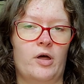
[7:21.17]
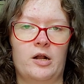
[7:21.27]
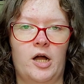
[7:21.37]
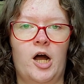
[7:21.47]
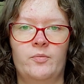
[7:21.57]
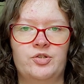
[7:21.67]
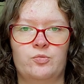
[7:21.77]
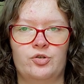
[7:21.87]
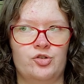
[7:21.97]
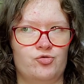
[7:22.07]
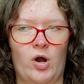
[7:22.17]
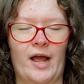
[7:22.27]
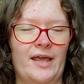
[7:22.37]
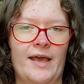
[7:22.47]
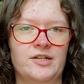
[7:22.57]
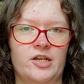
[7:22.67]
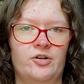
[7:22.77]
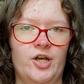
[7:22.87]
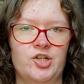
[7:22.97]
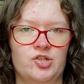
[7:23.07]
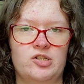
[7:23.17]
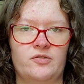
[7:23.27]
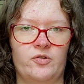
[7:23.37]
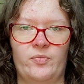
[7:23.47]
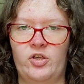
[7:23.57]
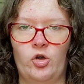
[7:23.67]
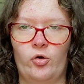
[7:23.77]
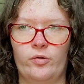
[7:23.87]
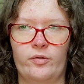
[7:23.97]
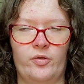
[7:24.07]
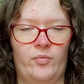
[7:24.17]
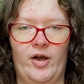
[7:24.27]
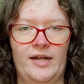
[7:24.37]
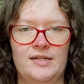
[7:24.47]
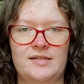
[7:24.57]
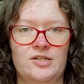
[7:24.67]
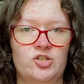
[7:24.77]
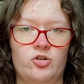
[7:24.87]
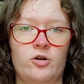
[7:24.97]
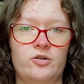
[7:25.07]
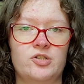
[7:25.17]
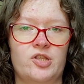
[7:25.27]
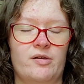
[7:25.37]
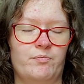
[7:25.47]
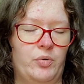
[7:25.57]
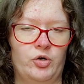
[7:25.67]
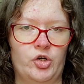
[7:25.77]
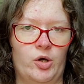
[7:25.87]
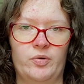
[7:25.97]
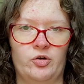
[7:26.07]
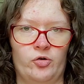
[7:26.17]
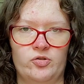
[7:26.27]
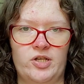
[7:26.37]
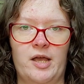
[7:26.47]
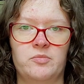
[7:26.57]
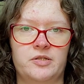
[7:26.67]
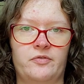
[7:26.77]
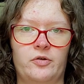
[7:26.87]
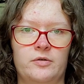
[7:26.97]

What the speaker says: thought comets were dry exhalations from the Earth, the planets, and stars that burned up in Earth's atmosphere.